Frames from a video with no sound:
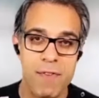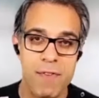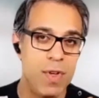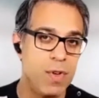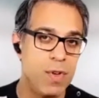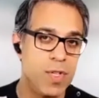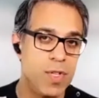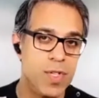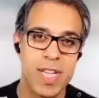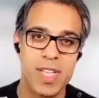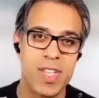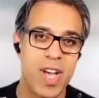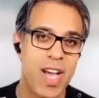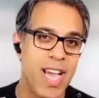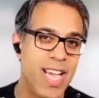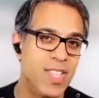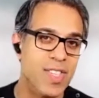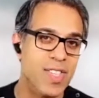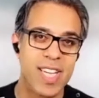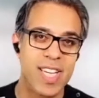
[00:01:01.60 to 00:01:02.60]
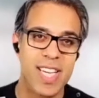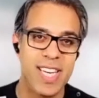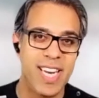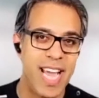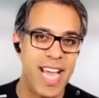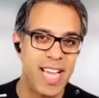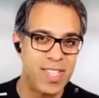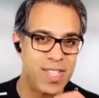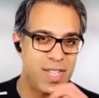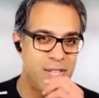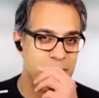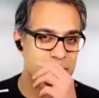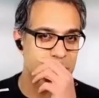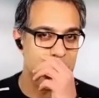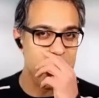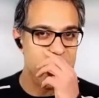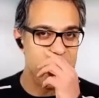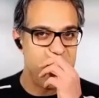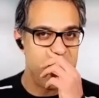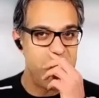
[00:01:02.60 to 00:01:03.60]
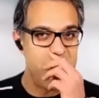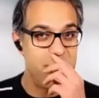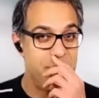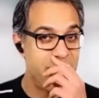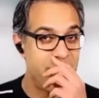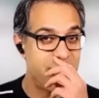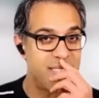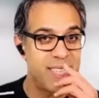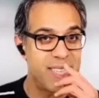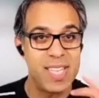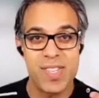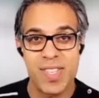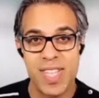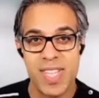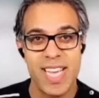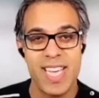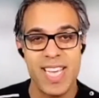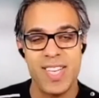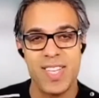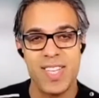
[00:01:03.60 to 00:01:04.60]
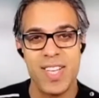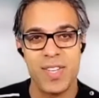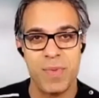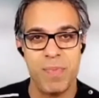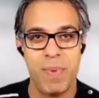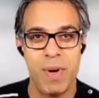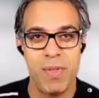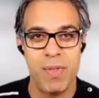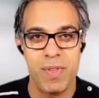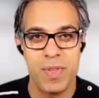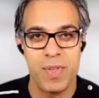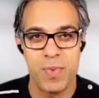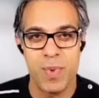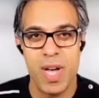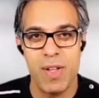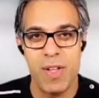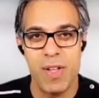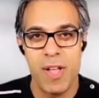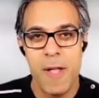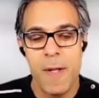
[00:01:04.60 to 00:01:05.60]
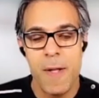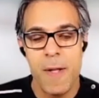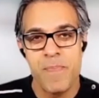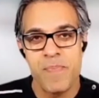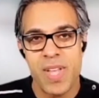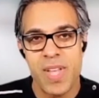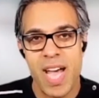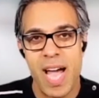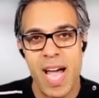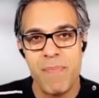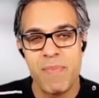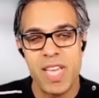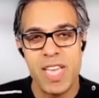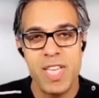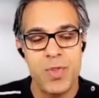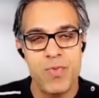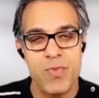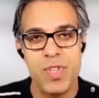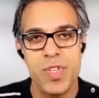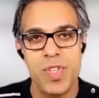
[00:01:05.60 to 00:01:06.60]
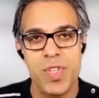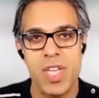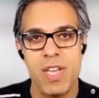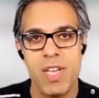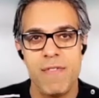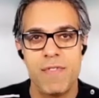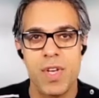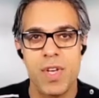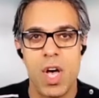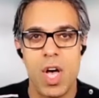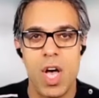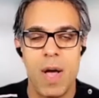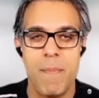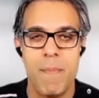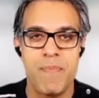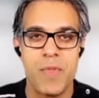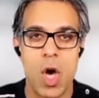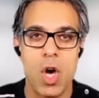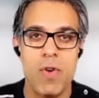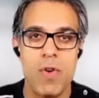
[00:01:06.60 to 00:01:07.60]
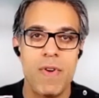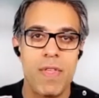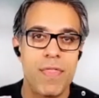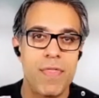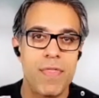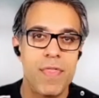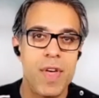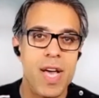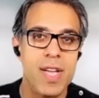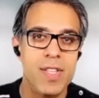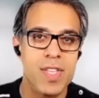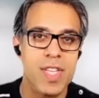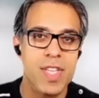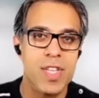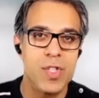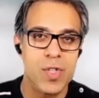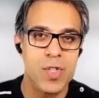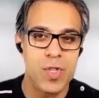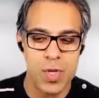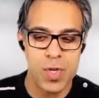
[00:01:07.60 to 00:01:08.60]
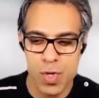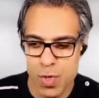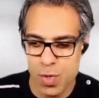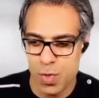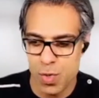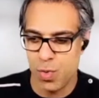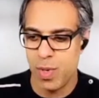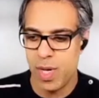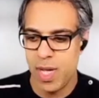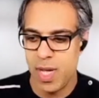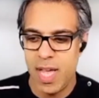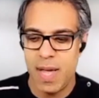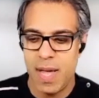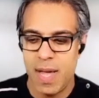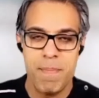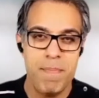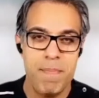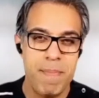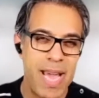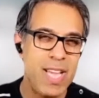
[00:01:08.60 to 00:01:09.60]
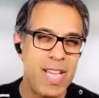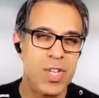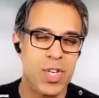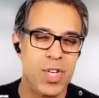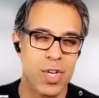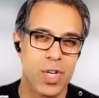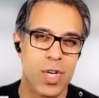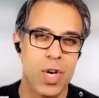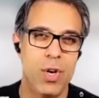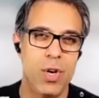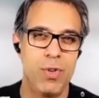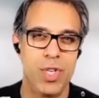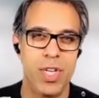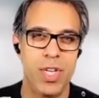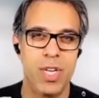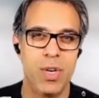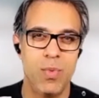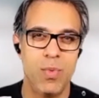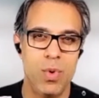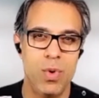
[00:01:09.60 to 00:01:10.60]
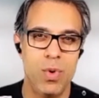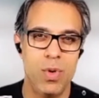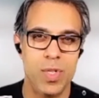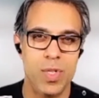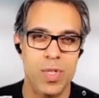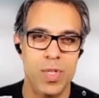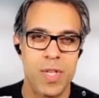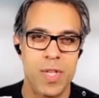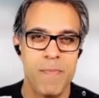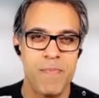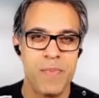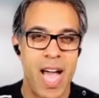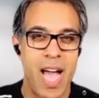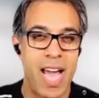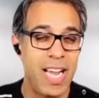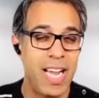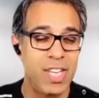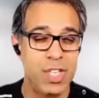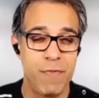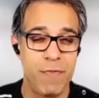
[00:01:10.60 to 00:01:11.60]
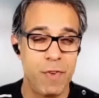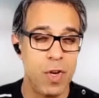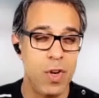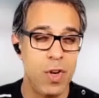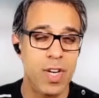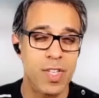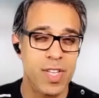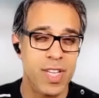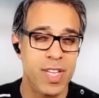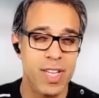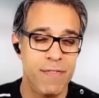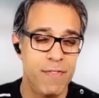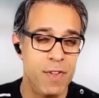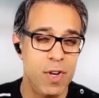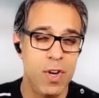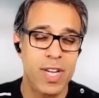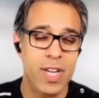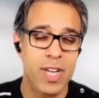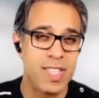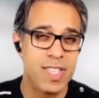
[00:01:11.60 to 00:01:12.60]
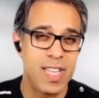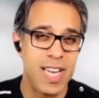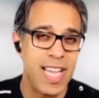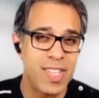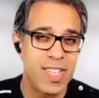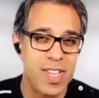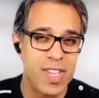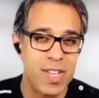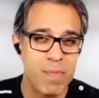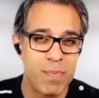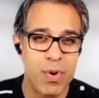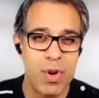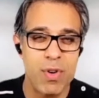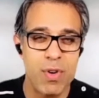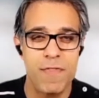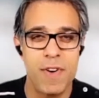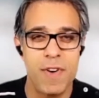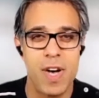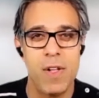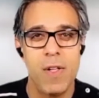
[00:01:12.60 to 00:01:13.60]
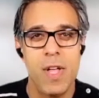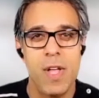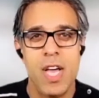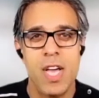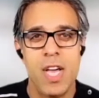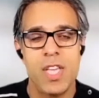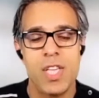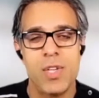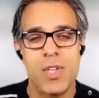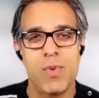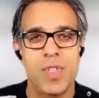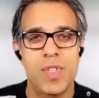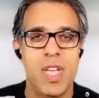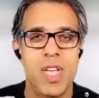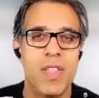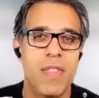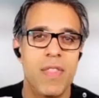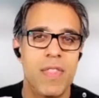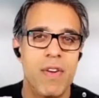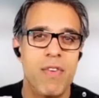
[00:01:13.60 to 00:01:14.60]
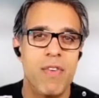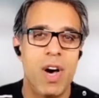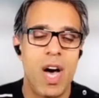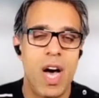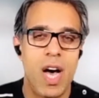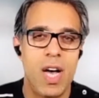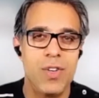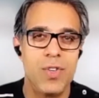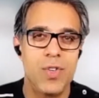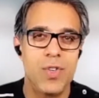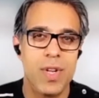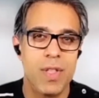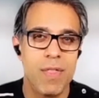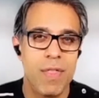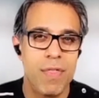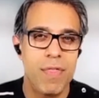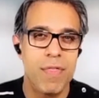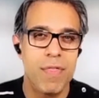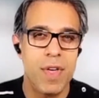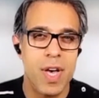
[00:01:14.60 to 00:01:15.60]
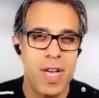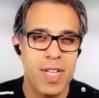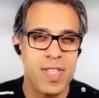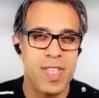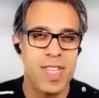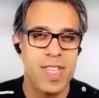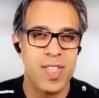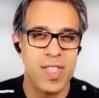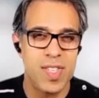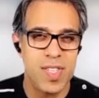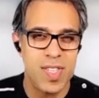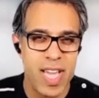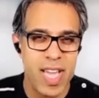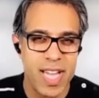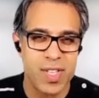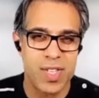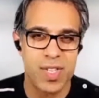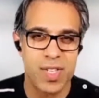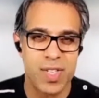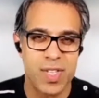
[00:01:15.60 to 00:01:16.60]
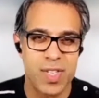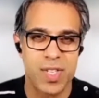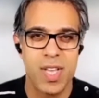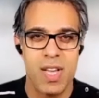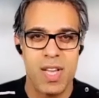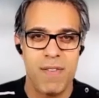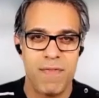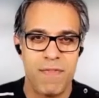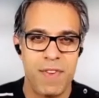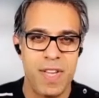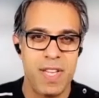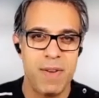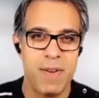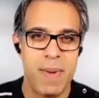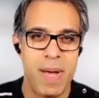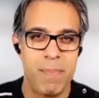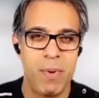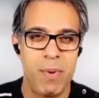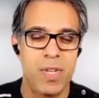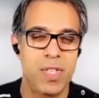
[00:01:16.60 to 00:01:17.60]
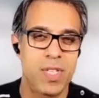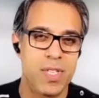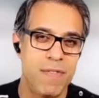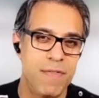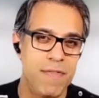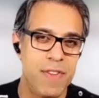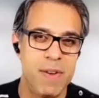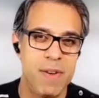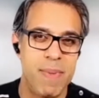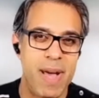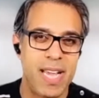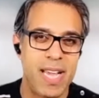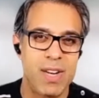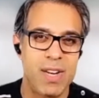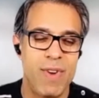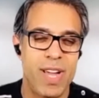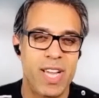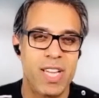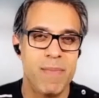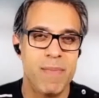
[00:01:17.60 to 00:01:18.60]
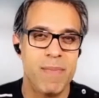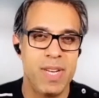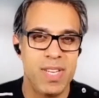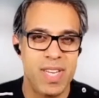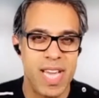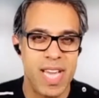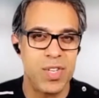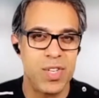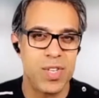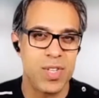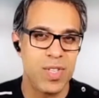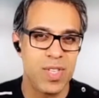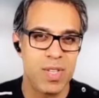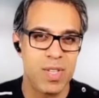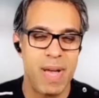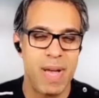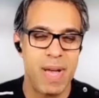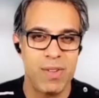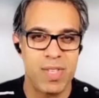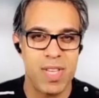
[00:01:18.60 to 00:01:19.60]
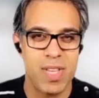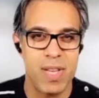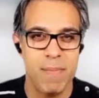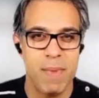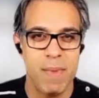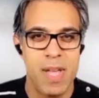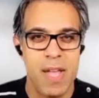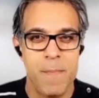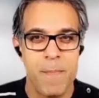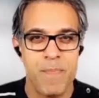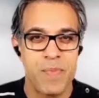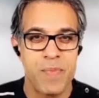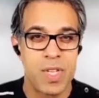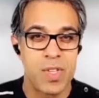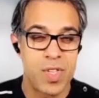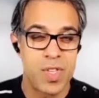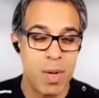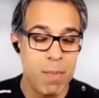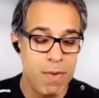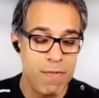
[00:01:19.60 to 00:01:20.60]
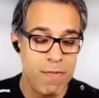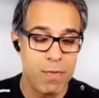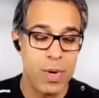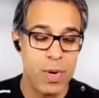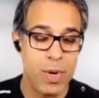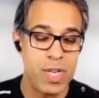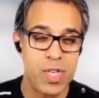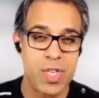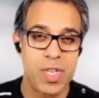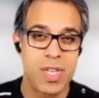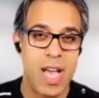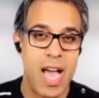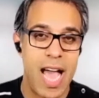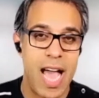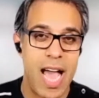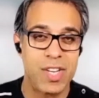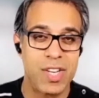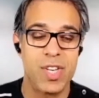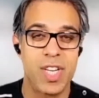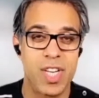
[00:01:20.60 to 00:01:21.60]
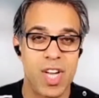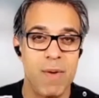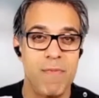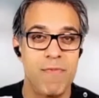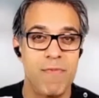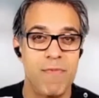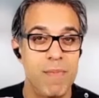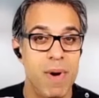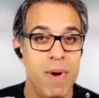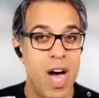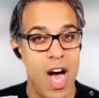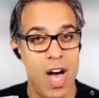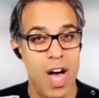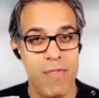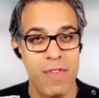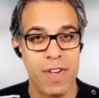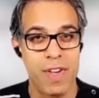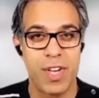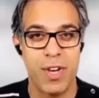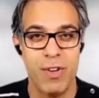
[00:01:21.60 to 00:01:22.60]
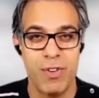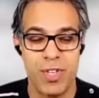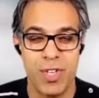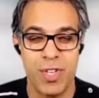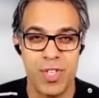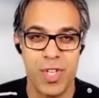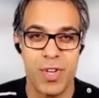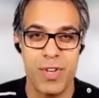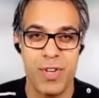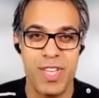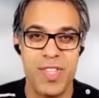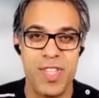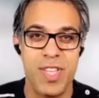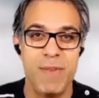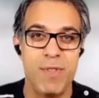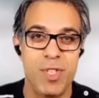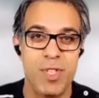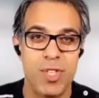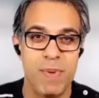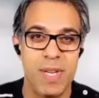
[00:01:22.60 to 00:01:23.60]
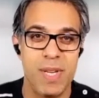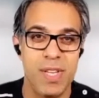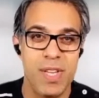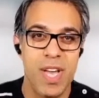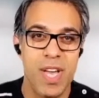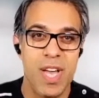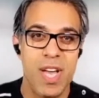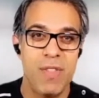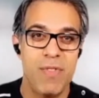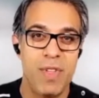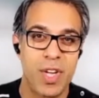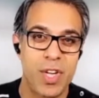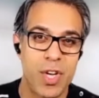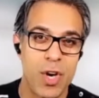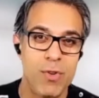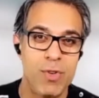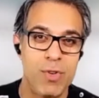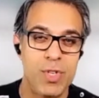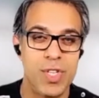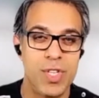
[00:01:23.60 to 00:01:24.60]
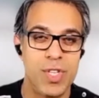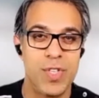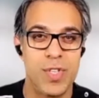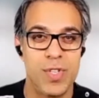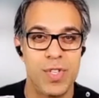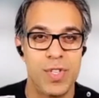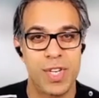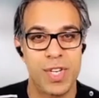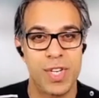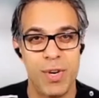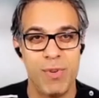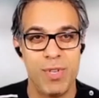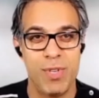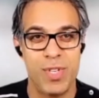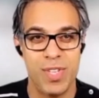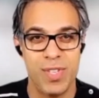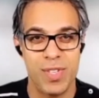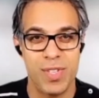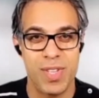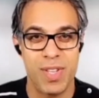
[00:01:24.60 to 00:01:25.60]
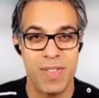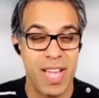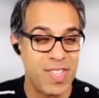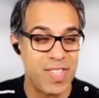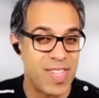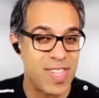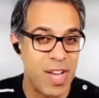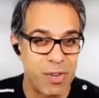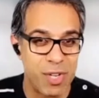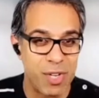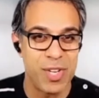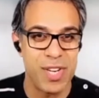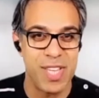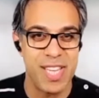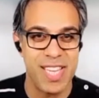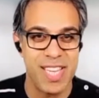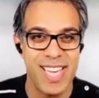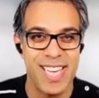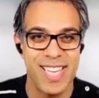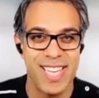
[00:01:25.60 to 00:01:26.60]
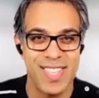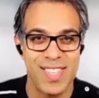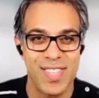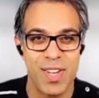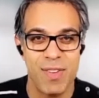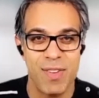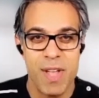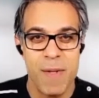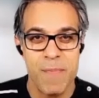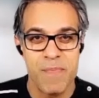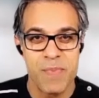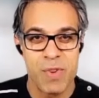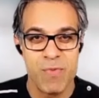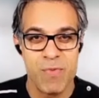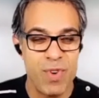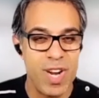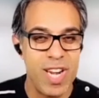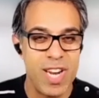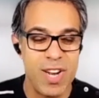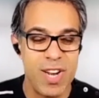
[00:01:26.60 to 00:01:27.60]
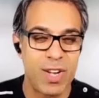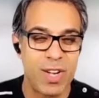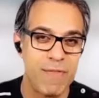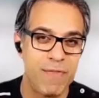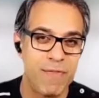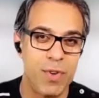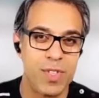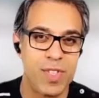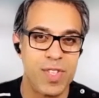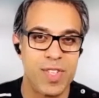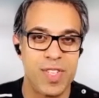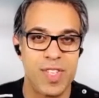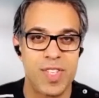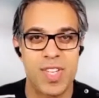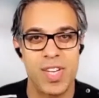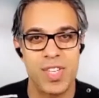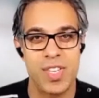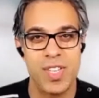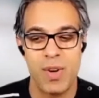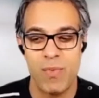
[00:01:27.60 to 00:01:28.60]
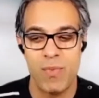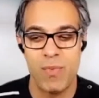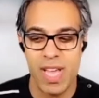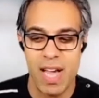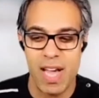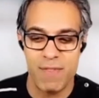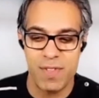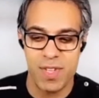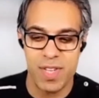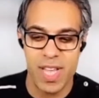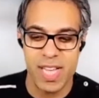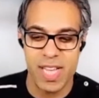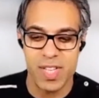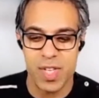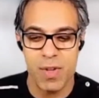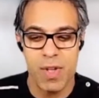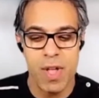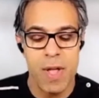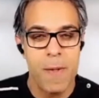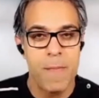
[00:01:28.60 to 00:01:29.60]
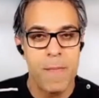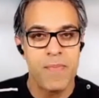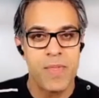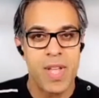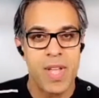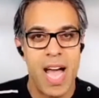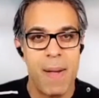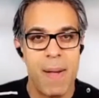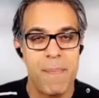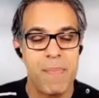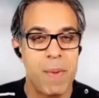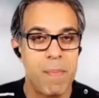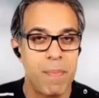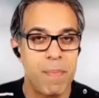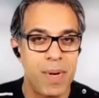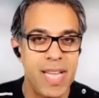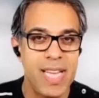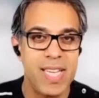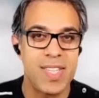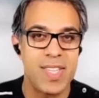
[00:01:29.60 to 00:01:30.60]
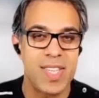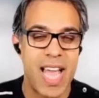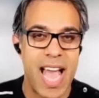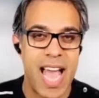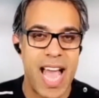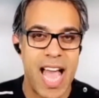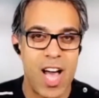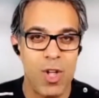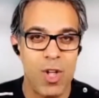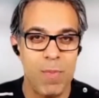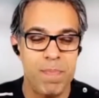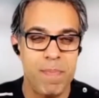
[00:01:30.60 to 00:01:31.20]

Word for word: those things are interconnected. So it makes sense that he does both as well. And um, he's received um, over 32 major coaching awards. And actually, if you looked at if you look at his LinkedIn profile, you will see that there are 136 feedback, positive feedback and recommendations about him some of which actually come from other coaches. So he seems to be the coaches to the coaches, and that's how good he is. So, really looking forward to the discussion that we have today. So, uh, please help